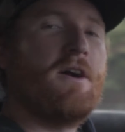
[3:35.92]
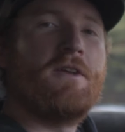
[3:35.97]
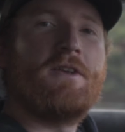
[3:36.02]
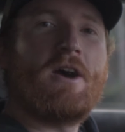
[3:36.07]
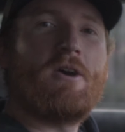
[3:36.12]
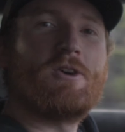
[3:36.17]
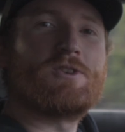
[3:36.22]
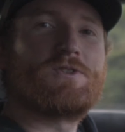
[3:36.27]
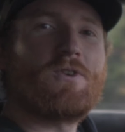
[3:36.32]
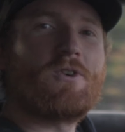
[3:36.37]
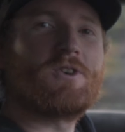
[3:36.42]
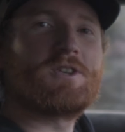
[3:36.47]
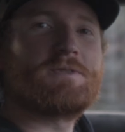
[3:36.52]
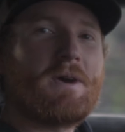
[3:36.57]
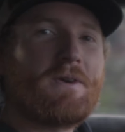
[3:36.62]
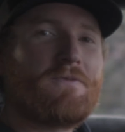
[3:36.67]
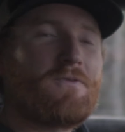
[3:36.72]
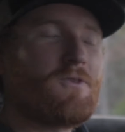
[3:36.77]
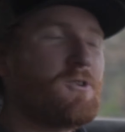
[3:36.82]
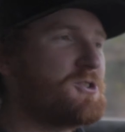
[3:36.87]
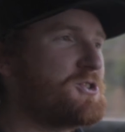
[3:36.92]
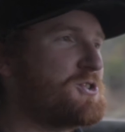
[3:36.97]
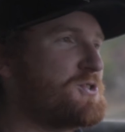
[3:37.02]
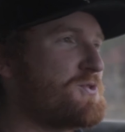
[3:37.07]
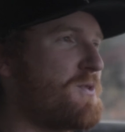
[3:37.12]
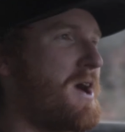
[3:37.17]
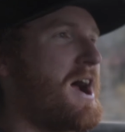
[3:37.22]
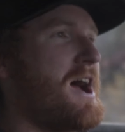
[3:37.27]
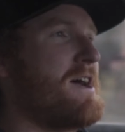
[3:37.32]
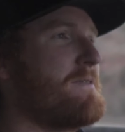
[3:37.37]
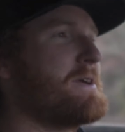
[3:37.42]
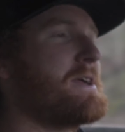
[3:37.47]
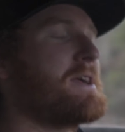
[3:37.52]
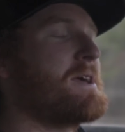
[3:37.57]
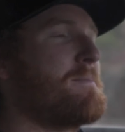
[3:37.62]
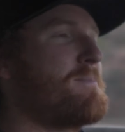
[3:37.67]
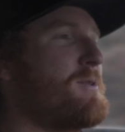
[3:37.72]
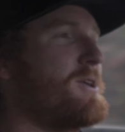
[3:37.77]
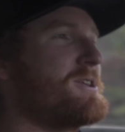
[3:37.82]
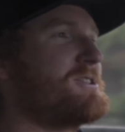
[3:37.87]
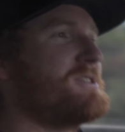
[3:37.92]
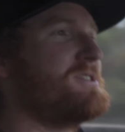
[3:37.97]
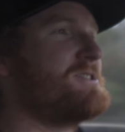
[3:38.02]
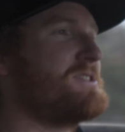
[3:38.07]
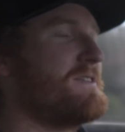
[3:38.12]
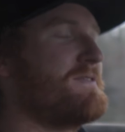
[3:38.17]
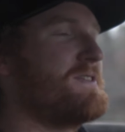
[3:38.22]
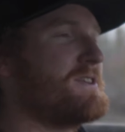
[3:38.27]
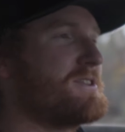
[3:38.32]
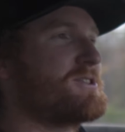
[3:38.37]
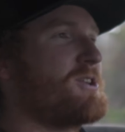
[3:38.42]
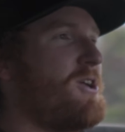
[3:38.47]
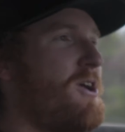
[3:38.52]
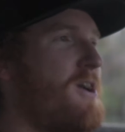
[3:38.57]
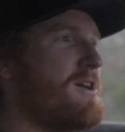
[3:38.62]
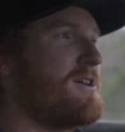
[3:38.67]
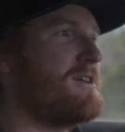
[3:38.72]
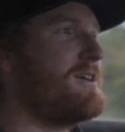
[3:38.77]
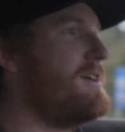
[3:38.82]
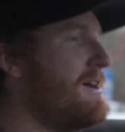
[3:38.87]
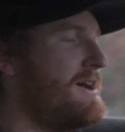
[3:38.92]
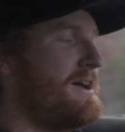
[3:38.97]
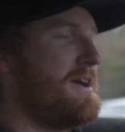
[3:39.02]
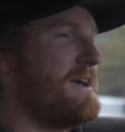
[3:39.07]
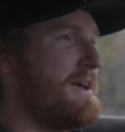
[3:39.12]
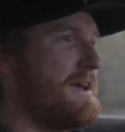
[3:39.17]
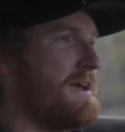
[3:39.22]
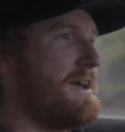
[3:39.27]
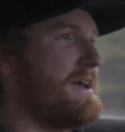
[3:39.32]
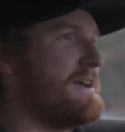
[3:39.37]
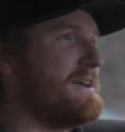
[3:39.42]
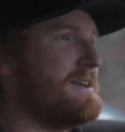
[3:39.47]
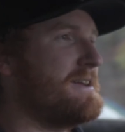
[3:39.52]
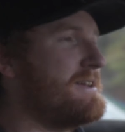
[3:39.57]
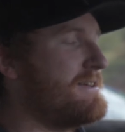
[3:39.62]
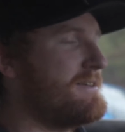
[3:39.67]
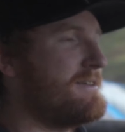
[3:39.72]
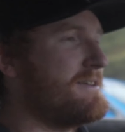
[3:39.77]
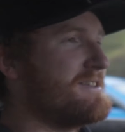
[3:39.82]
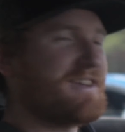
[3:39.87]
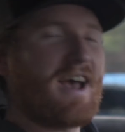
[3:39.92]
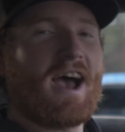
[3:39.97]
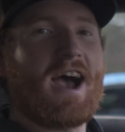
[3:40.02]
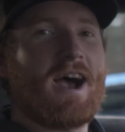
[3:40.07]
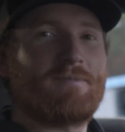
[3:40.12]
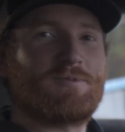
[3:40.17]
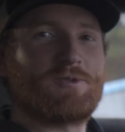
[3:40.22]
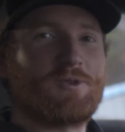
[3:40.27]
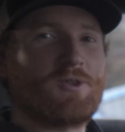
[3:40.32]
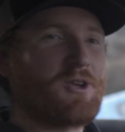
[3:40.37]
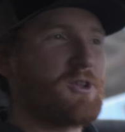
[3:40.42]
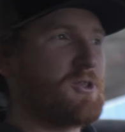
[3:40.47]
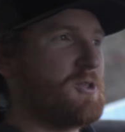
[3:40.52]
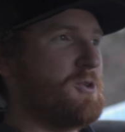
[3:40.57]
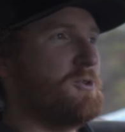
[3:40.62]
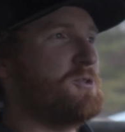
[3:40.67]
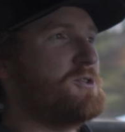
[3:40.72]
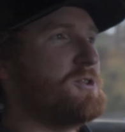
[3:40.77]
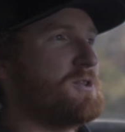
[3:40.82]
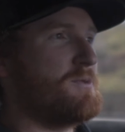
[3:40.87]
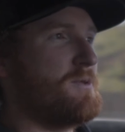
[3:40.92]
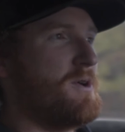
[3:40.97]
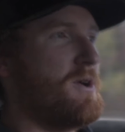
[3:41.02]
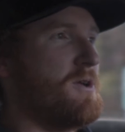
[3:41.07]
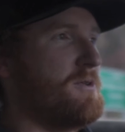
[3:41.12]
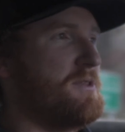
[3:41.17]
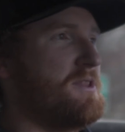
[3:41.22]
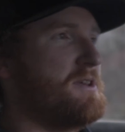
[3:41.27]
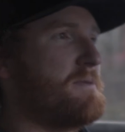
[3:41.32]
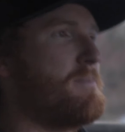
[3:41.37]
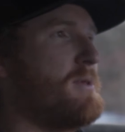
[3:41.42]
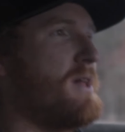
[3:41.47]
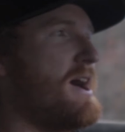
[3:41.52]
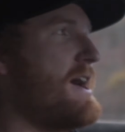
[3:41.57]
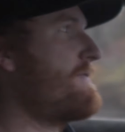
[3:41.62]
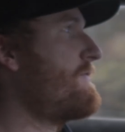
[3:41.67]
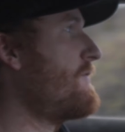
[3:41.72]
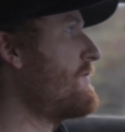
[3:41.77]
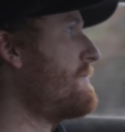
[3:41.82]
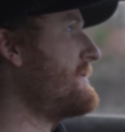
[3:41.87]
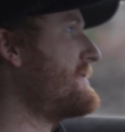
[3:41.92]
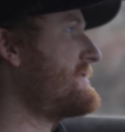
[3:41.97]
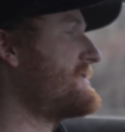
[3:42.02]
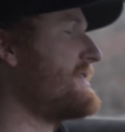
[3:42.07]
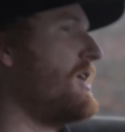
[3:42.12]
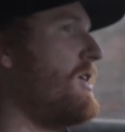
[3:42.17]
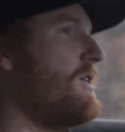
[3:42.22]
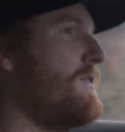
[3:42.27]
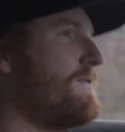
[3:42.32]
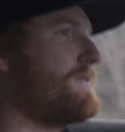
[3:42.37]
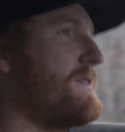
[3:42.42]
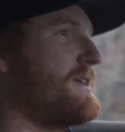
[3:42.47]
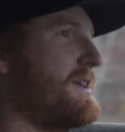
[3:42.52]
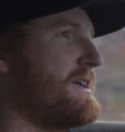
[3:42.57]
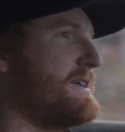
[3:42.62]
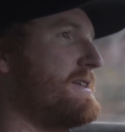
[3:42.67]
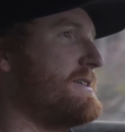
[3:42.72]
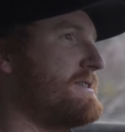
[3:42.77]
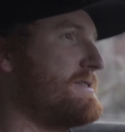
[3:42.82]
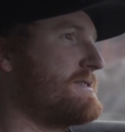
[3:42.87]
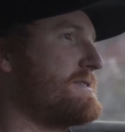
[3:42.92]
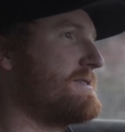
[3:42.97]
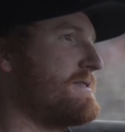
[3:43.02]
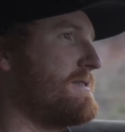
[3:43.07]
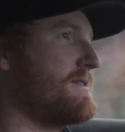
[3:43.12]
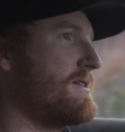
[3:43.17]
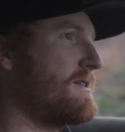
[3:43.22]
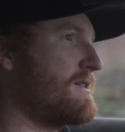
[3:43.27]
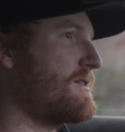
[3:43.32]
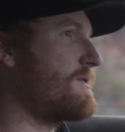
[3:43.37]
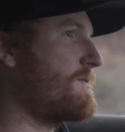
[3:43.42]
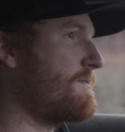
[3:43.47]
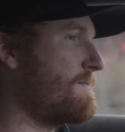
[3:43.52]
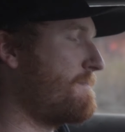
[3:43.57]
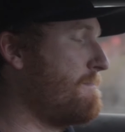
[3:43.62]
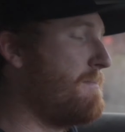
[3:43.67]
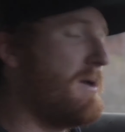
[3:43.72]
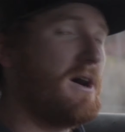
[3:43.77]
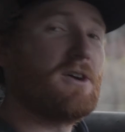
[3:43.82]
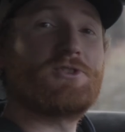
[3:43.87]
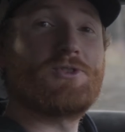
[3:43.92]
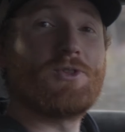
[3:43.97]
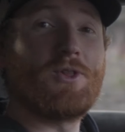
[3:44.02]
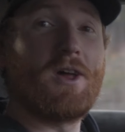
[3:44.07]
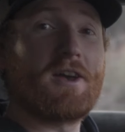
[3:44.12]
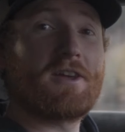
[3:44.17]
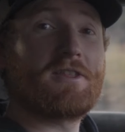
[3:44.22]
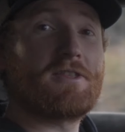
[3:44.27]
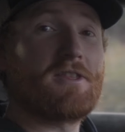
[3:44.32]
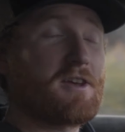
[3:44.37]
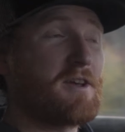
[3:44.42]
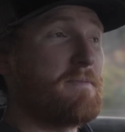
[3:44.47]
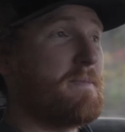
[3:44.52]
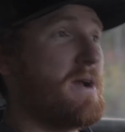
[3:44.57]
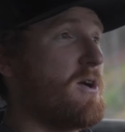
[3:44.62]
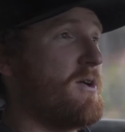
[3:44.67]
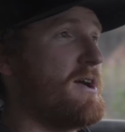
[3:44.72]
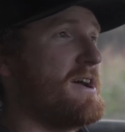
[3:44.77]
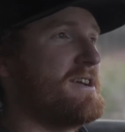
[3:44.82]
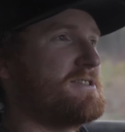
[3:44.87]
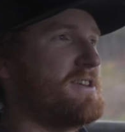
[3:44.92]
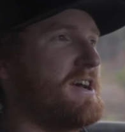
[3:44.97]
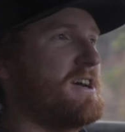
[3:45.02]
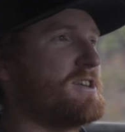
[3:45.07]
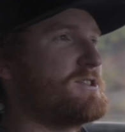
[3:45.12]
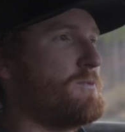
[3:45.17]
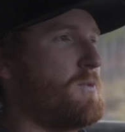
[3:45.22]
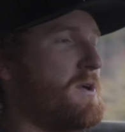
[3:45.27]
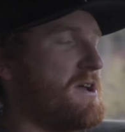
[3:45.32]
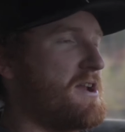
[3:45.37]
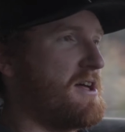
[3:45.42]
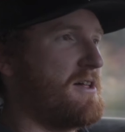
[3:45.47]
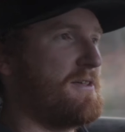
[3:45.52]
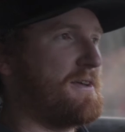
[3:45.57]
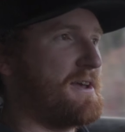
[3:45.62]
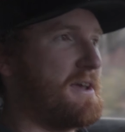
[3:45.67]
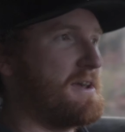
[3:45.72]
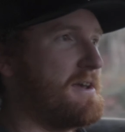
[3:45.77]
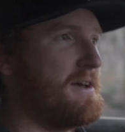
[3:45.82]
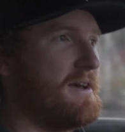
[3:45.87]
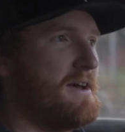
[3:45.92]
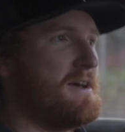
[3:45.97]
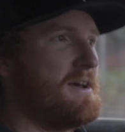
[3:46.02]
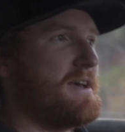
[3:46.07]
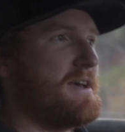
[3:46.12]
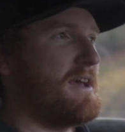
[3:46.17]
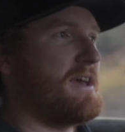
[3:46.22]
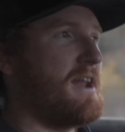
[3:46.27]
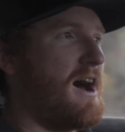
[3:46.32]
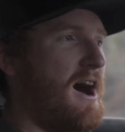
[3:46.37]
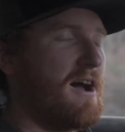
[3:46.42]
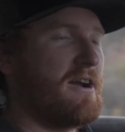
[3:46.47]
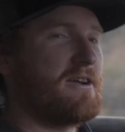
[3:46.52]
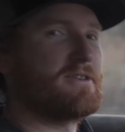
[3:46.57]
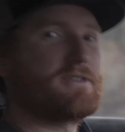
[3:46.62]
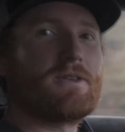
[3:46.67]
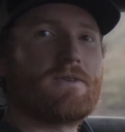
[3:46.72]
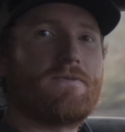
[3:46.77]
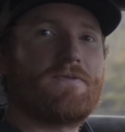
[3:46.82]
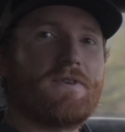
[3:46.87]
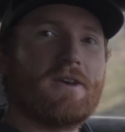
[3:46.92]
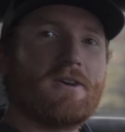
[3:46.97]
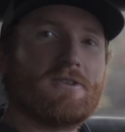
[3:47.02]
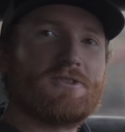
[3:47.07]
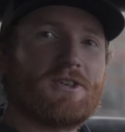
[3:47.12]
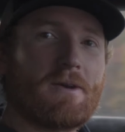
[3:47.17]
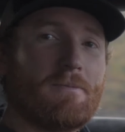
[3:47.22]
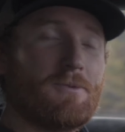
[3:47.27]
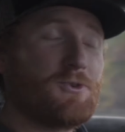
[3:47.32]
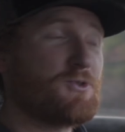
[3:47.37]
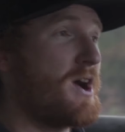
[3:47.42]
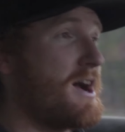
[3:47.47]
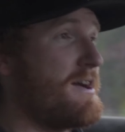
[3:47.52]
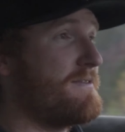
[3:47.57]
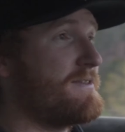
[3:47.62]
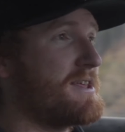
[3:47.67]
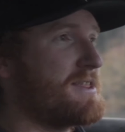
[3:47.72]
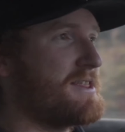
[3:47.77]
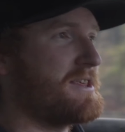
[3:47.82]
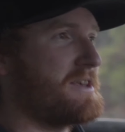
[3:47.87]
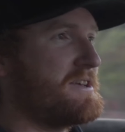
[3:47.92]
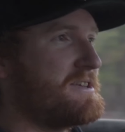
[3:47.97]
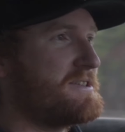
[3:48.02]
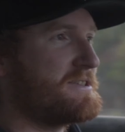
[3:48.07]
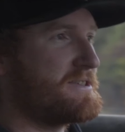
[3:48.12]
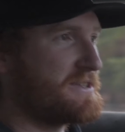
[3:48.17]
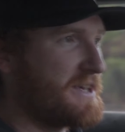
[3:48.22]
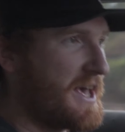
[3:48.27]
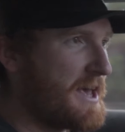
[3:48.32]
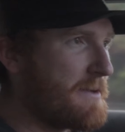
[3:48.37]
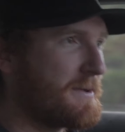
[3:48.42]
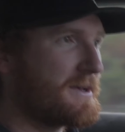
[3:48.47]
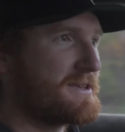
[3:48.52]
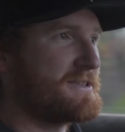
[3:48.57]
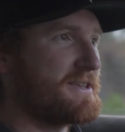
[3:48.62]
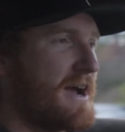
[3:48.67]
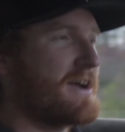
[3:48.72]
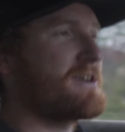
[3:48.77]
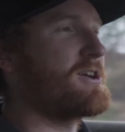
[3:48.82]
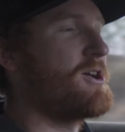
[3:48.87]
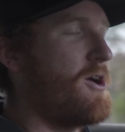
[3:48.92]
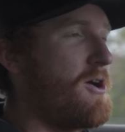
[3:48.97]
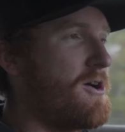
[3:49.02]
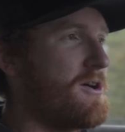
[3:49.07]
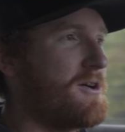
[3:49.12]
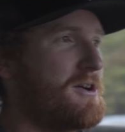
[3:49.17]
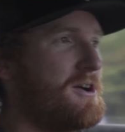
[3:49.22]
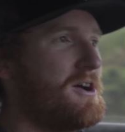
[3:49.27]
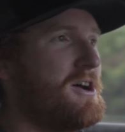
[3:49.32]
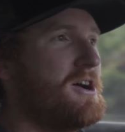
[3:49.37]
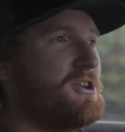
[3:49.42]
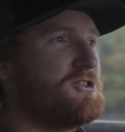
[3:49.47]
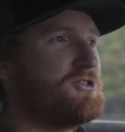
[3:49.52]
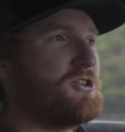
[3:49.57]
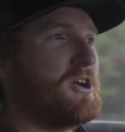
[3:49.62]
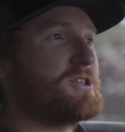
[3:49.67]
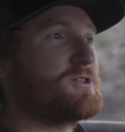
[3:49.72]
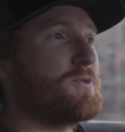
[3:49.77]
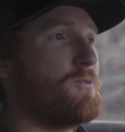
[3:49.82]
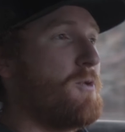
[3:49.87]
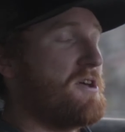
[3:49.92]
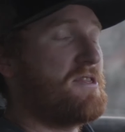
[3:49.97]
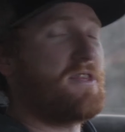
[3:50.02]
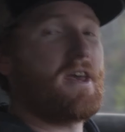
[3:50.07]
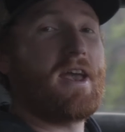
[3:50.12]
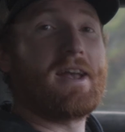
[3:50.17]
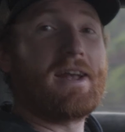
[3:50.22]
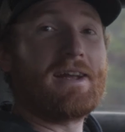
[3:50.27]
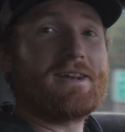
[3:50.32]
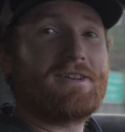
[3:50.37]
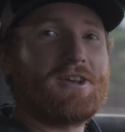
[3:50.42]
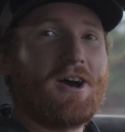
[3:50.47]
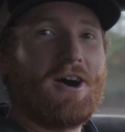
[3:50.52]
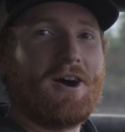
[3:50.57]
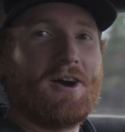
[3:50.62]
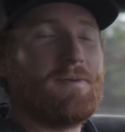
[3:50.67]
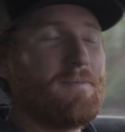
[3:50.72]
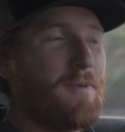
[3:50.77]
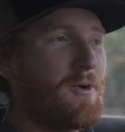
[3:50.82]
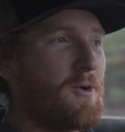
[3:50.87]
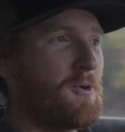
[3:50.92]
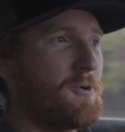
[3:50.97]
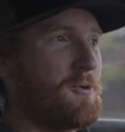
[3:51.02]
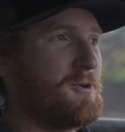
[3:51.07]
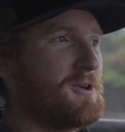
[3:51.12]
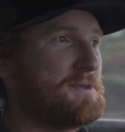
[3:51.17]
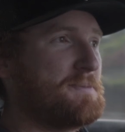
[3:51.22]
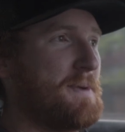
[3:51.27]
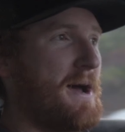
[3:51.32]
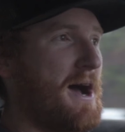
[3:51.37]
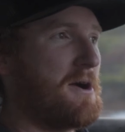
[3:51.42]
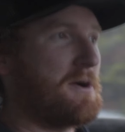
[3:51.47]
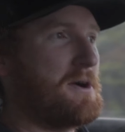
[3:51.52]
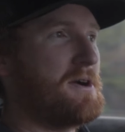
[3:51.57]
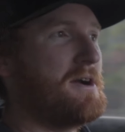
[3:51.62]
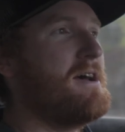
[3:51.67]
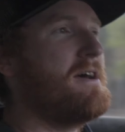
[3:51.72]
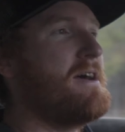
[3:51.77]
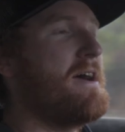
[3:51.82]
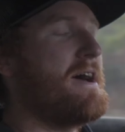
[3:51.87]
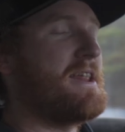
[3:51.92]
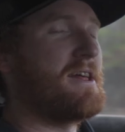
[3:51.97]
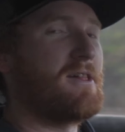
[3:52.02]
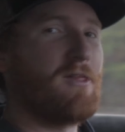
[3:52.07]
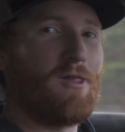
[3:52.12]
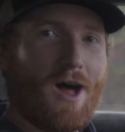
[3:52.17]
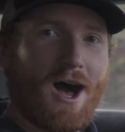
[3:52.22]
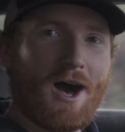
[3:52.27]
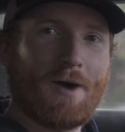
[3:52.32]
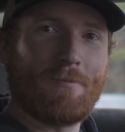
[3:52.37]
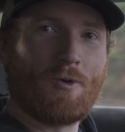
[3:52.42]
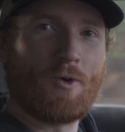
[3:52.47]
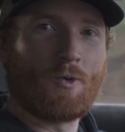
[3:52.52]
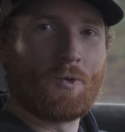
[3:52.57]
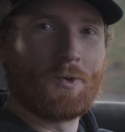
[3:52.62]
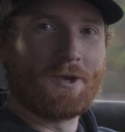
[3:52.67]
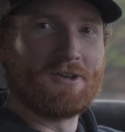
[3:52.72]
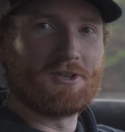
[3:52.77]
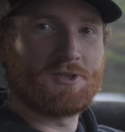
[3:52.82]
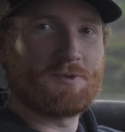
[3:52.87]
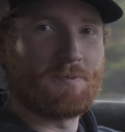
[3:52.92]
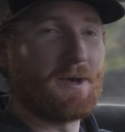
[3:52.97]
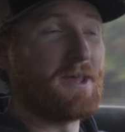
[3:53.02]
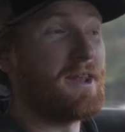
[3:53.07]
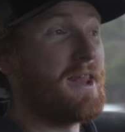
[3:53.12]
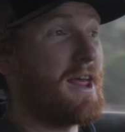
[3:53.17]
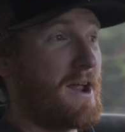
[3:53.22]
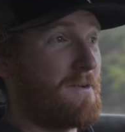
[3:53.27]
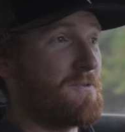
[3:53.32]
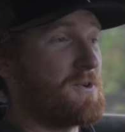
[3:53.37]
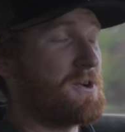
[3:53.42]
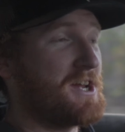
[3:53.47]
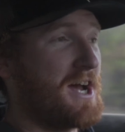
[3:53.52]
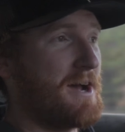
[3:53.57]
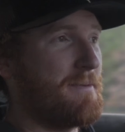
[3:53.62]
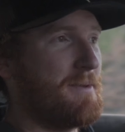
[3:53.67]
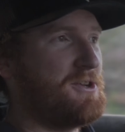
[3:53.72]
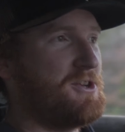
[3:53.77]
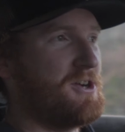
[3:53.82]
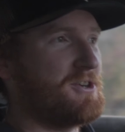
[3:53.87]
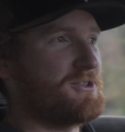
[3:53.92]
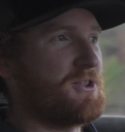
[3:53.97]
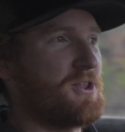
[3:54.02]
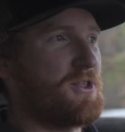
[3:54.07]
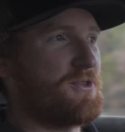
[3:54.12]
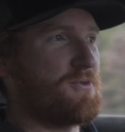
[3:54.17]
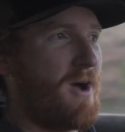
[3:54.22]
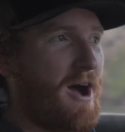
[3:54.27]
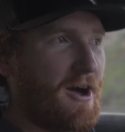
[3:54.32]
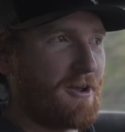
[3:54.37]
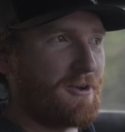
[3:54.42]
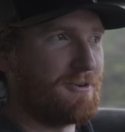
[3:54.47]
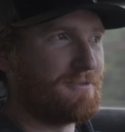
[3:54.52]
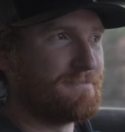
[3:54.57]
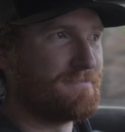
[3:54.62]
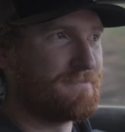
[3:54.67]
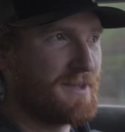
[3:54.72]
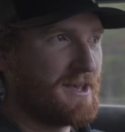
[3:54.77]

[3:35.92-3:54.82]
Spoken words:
Now, as far as my first driving impressions of this car, it is absolutely glued to the road. The platform itself is much like the Camaro SS 1LE. It honestly feels like I'm driving the same exact car, just with a ton more horsepower and a lot more wheel spin every time I touch the throttle.